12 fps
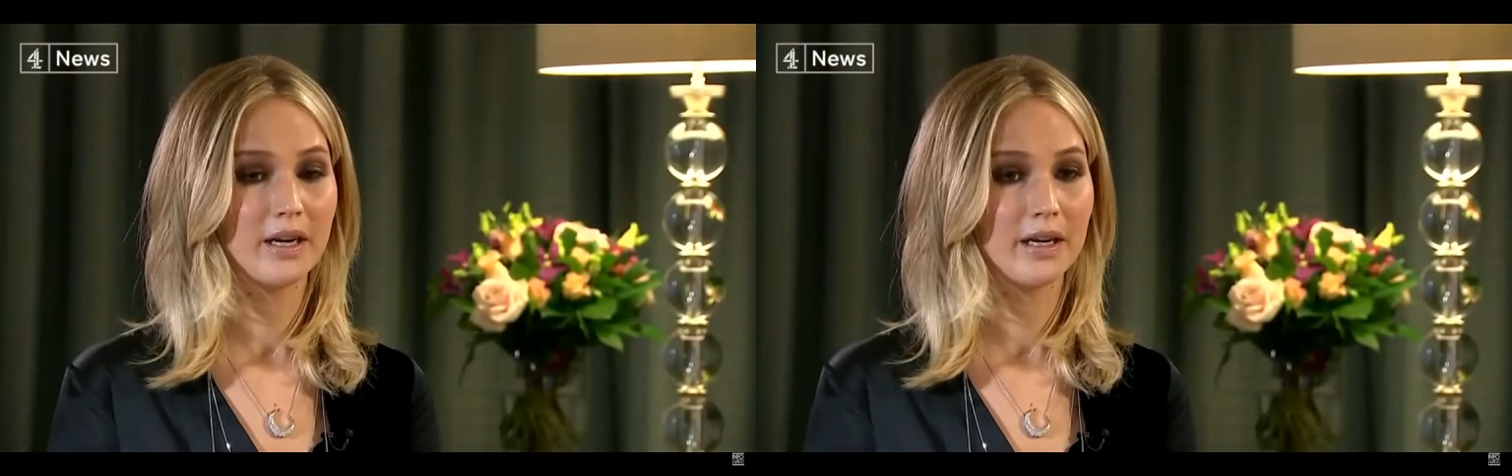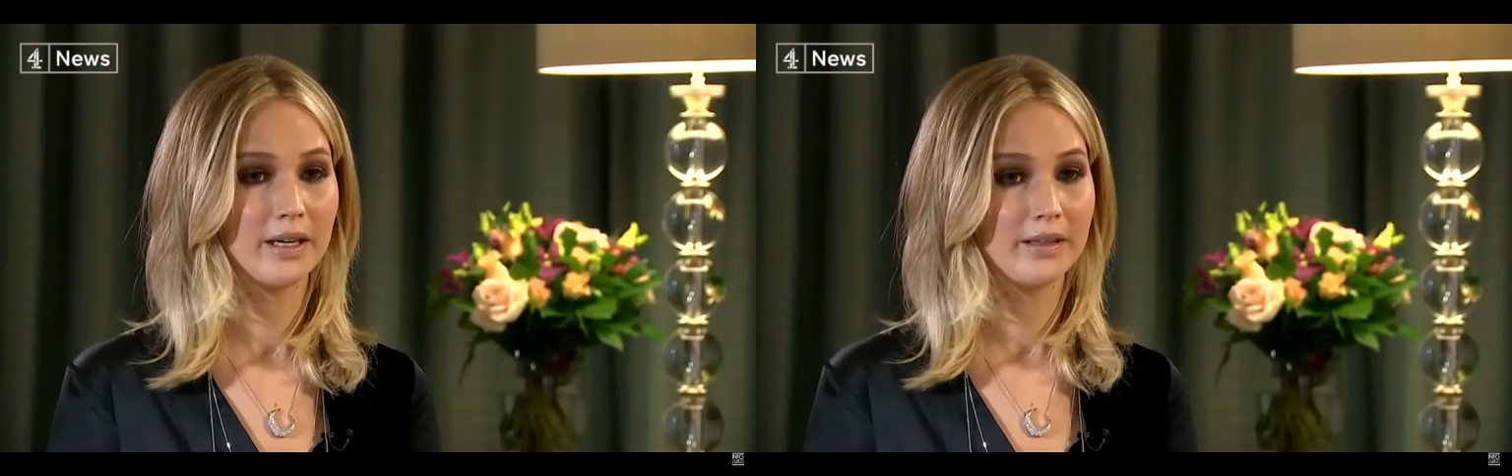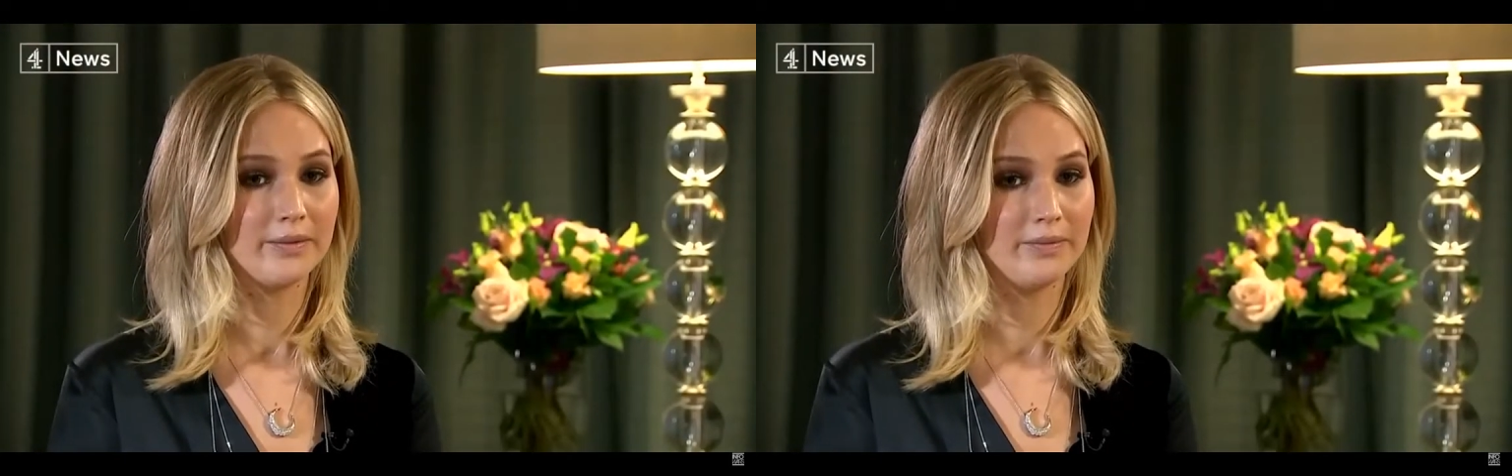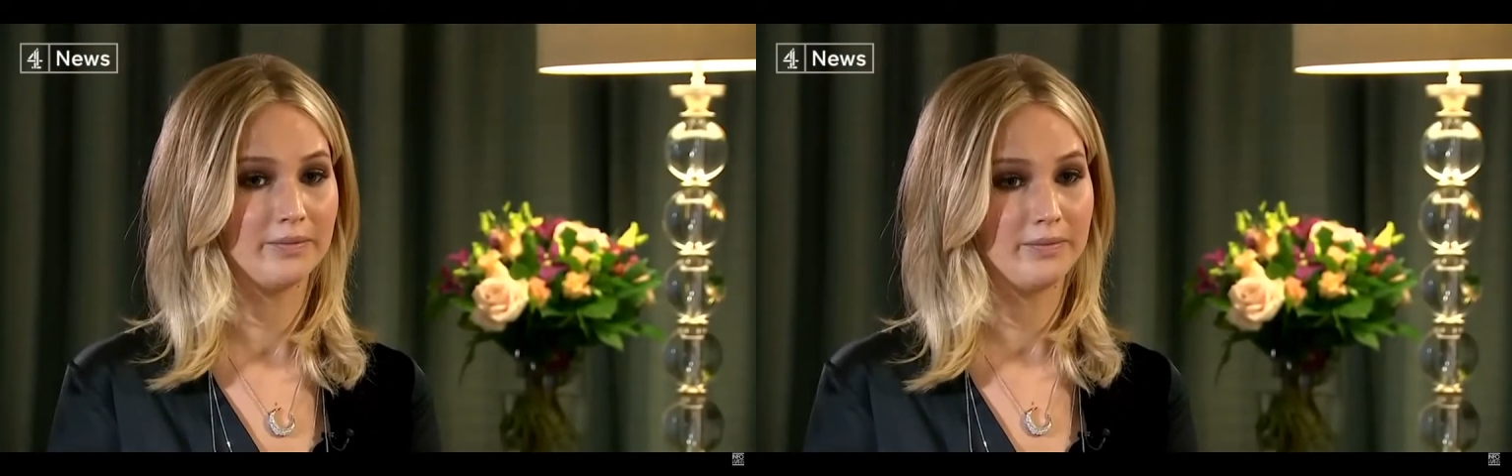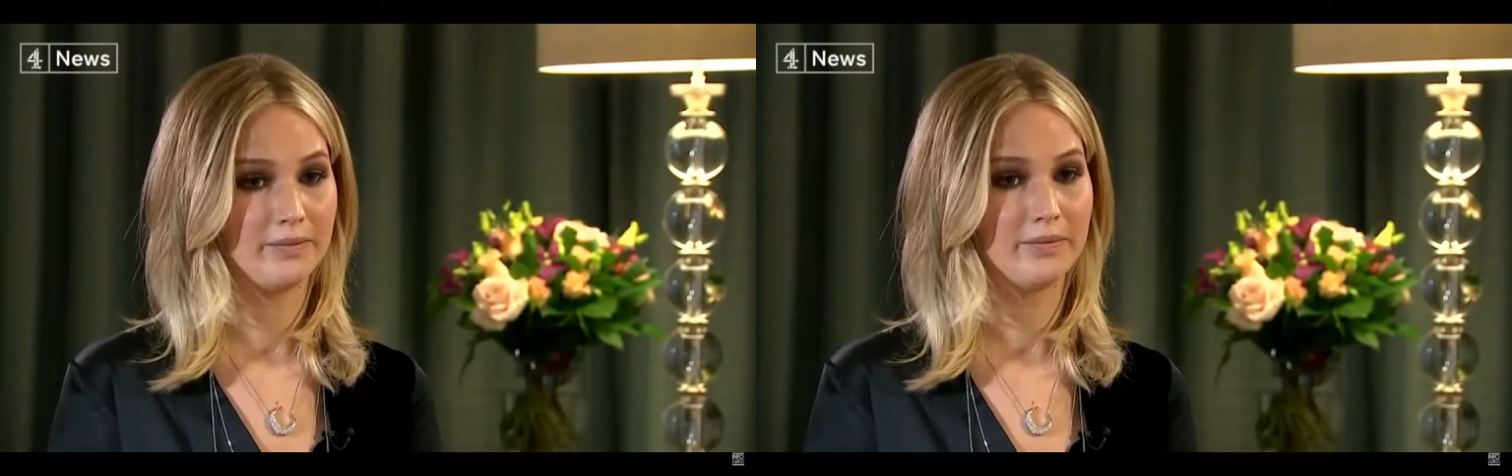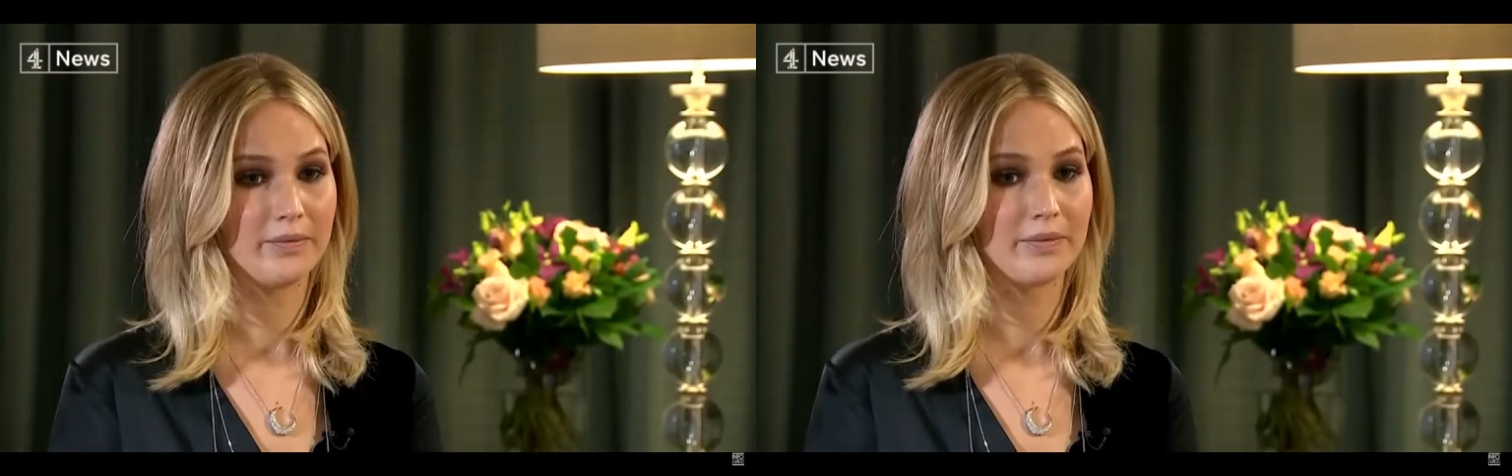I,
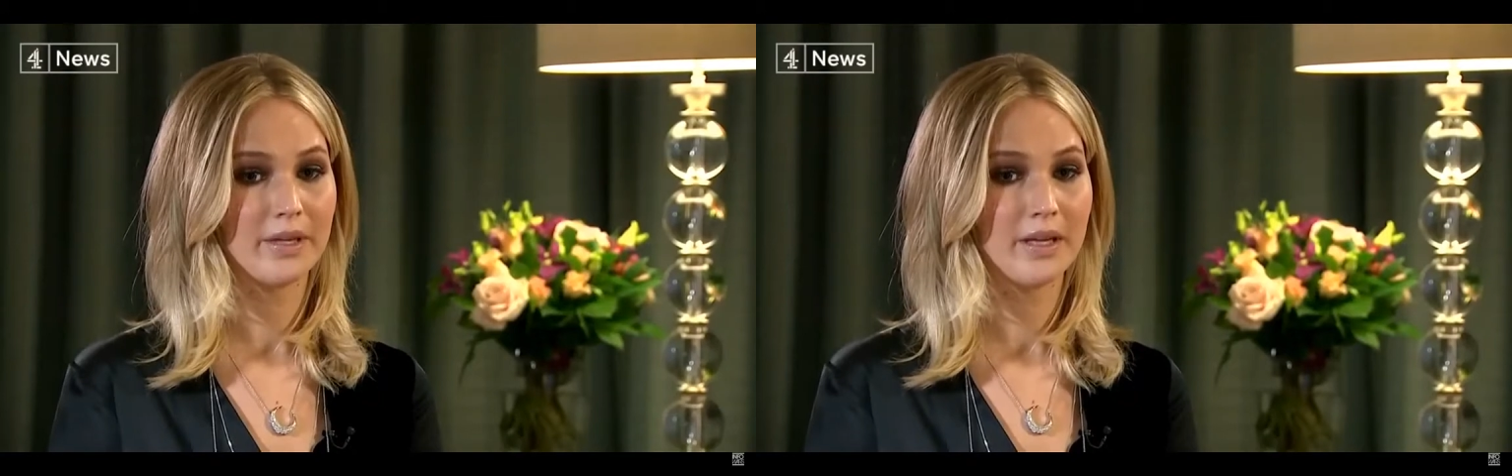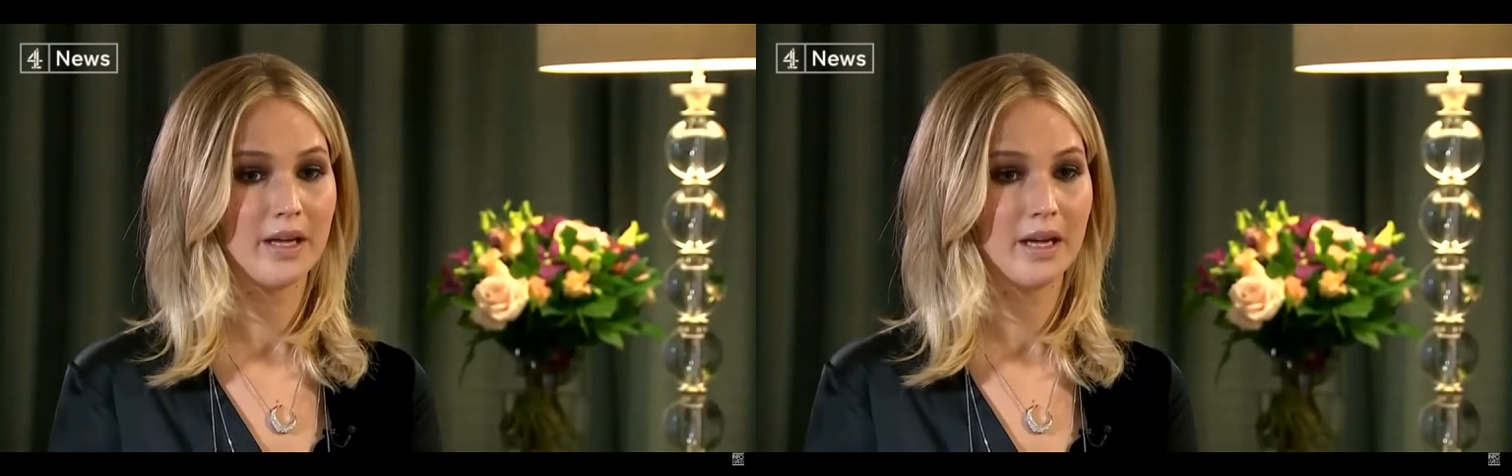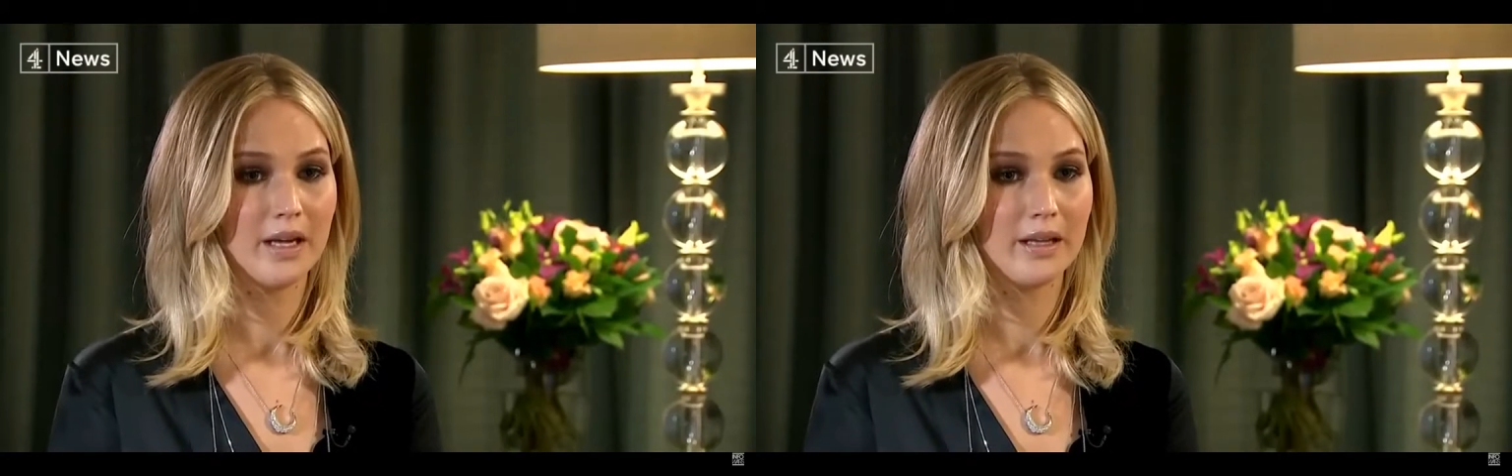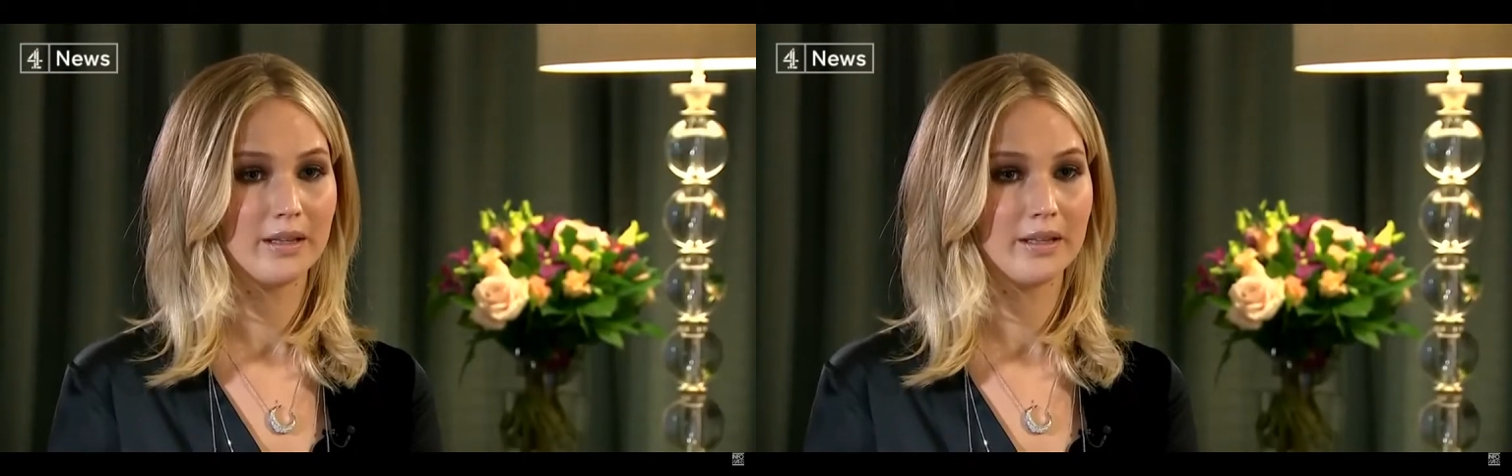I